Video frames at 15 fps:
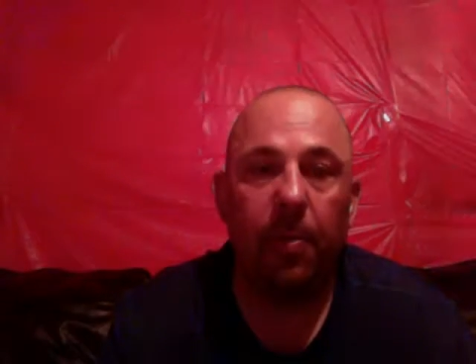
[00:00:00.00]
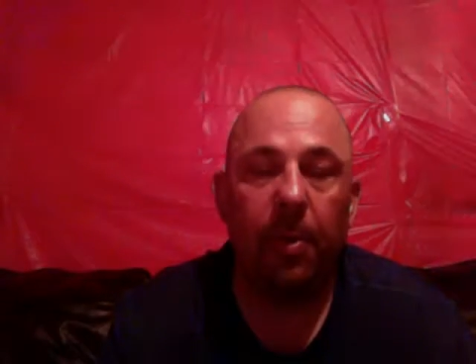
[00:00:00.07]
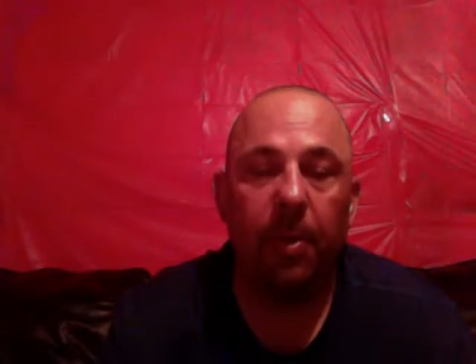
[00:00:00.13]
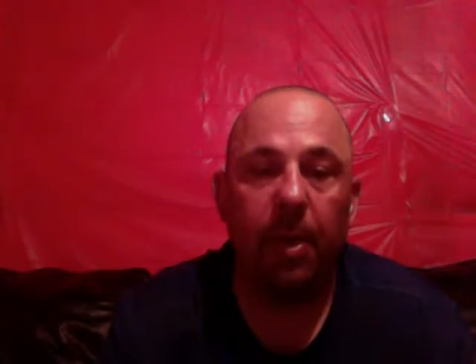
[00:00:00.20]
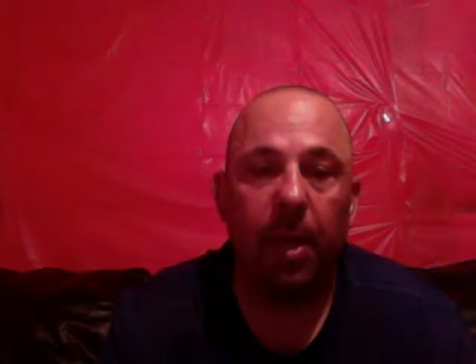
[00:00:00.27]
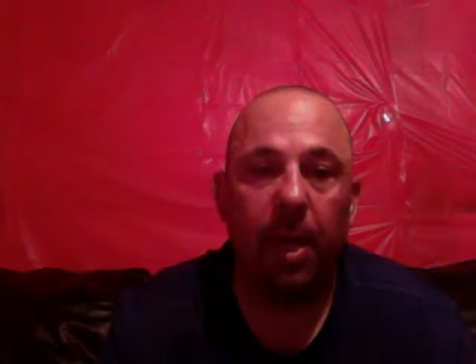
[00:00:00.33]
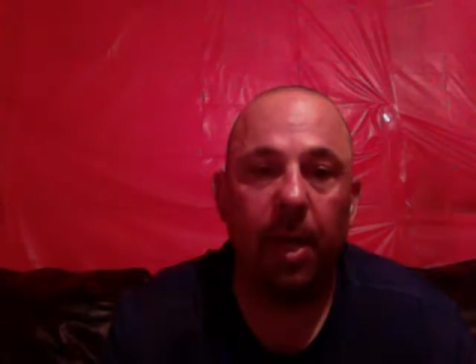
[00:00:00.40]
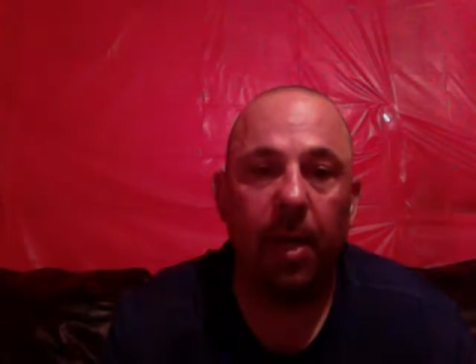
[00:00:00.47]
and
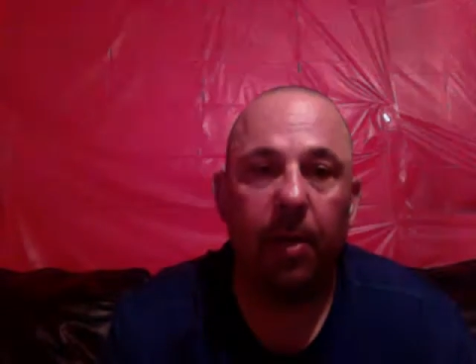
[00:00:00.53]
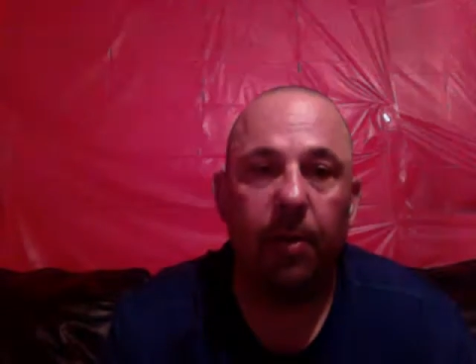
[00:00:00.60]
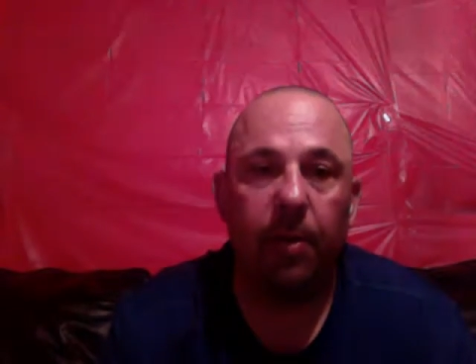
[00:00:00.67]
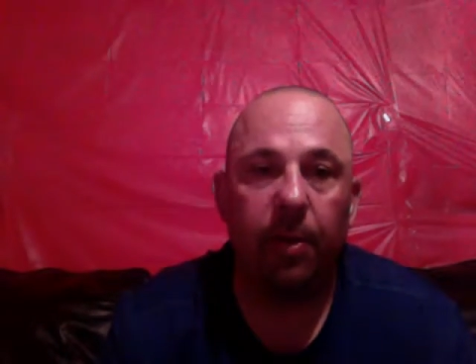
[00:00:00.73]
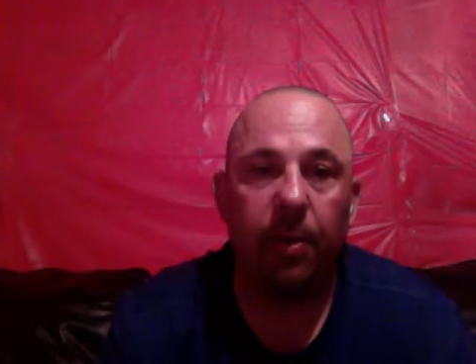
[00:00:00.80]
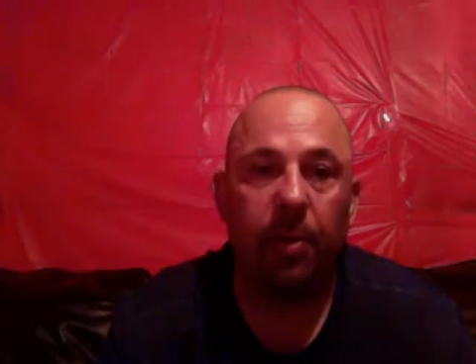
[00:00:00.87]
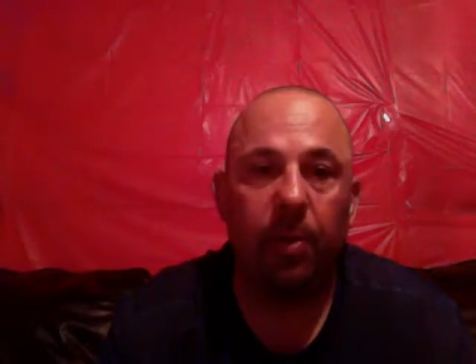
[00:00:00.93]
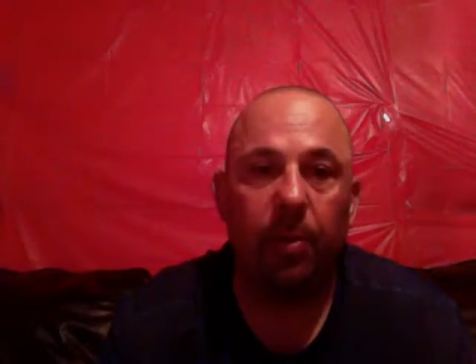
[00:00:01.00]
they anger
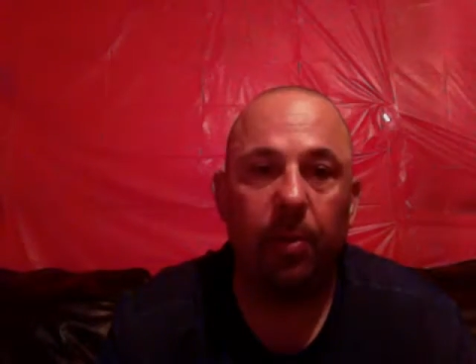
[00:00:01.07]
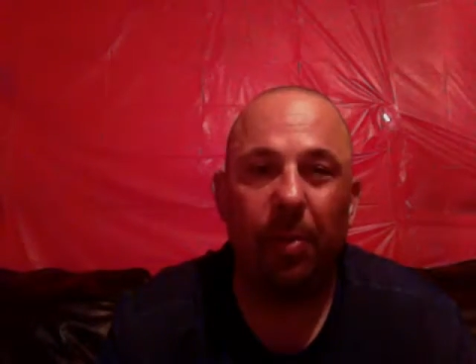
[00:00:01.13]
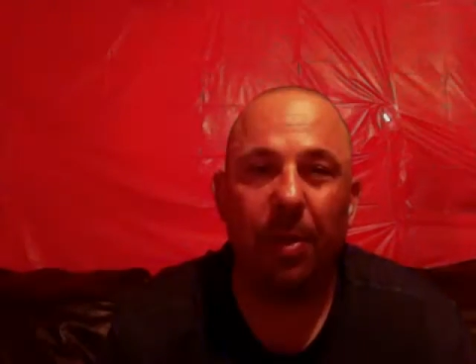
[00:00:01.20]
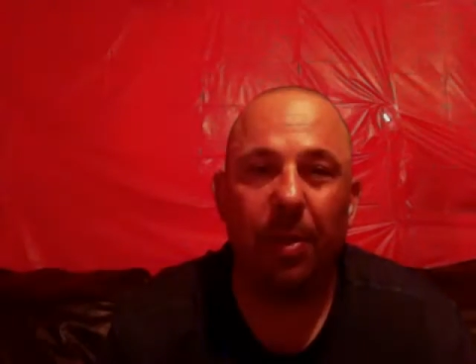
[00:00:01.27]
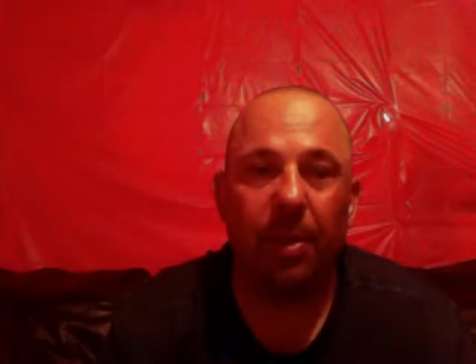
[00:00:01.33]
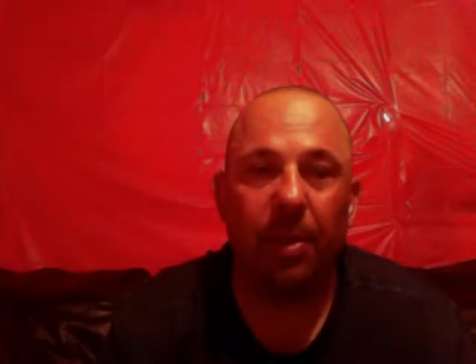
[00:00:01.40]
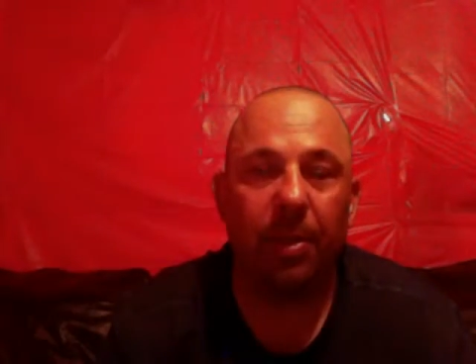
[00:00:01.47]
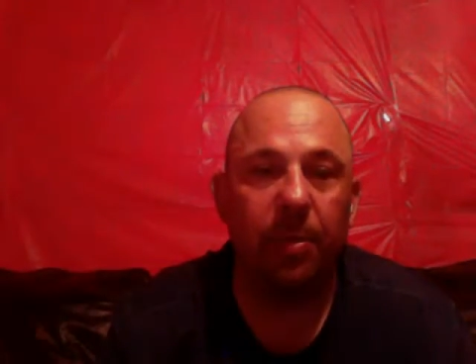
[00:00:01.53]
you,
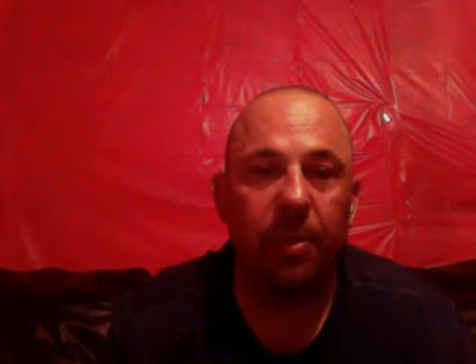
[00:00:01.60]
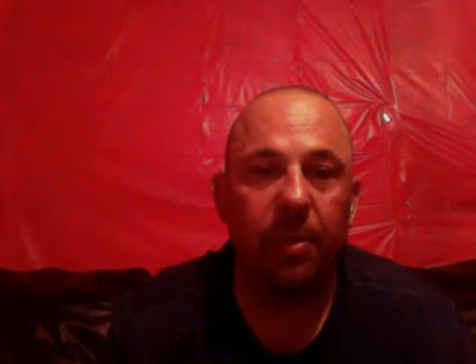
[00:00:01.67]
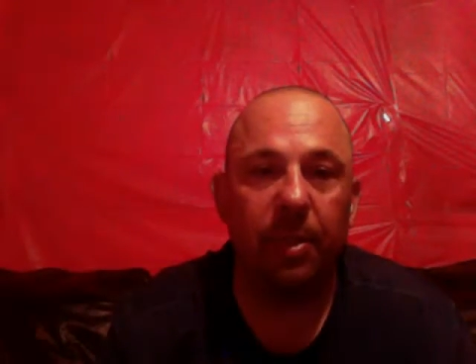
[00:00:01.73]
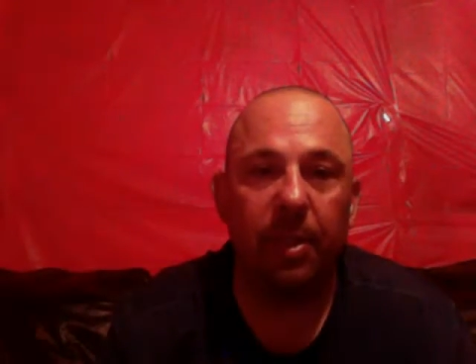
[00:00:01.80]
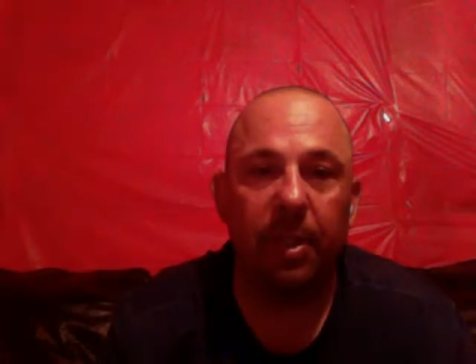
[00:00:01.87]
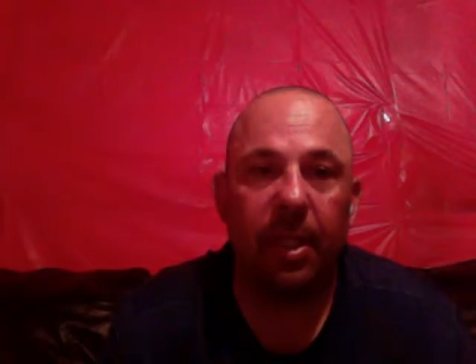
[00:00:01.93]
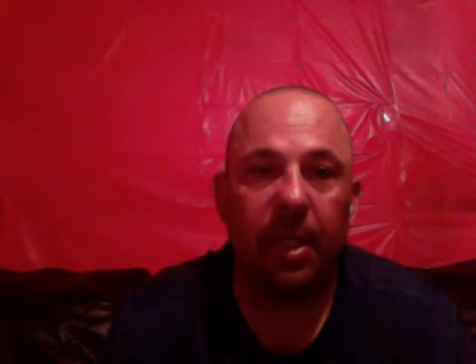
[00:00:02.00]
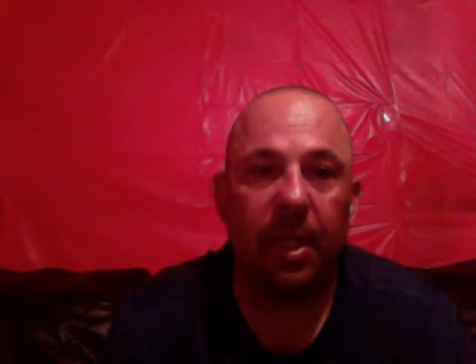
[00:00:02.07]
but in terms of
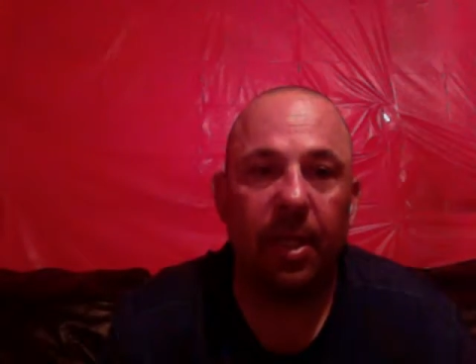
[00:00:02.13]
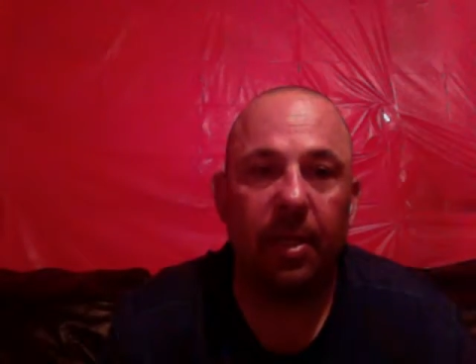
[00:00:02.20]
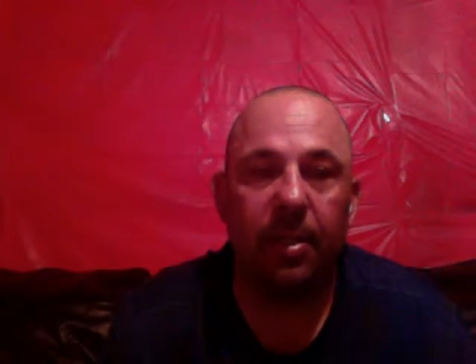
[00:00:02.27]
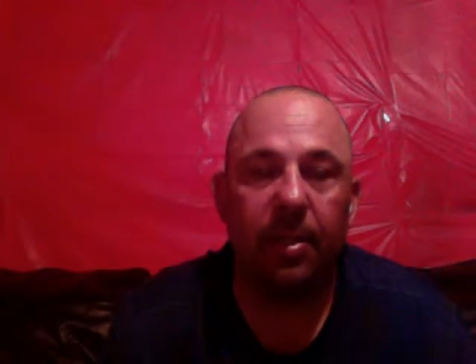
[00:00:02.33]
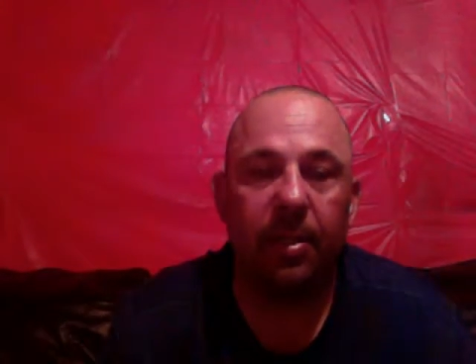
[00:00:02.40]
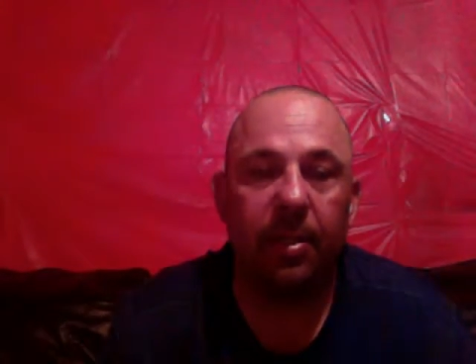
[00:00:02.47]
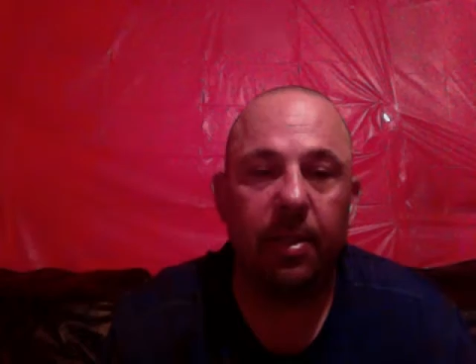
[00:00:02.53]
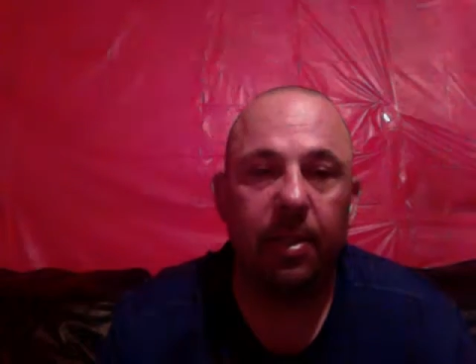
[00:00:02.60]
the
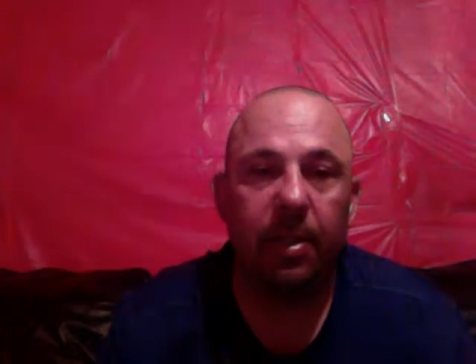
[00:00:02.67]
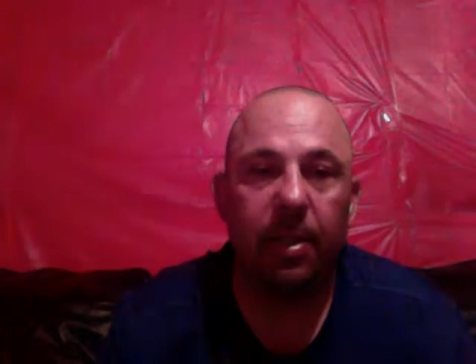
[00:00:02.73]
case,